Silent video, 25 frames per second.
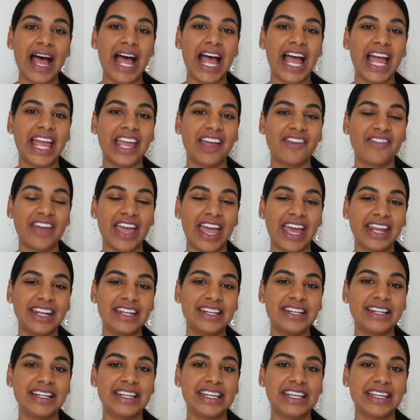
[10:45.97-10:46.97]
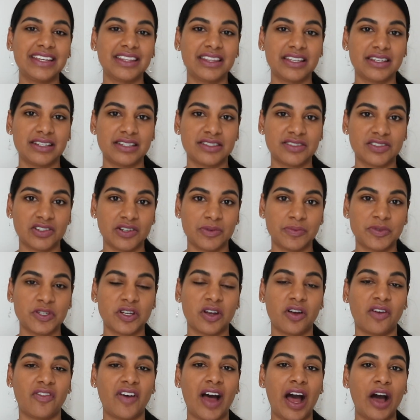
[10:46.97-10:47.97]
I have added a link in the
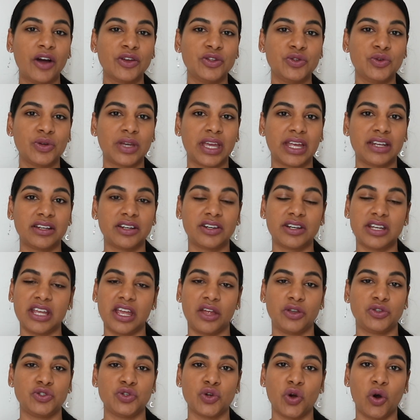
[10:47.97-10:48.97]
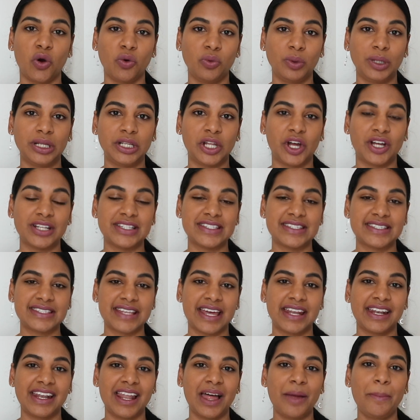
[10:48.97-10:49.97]
description of how you can create your will on
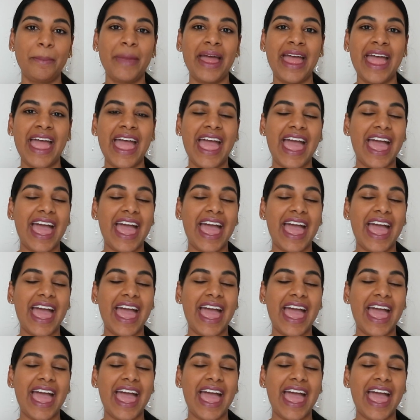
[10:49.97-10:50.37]
Sunlam.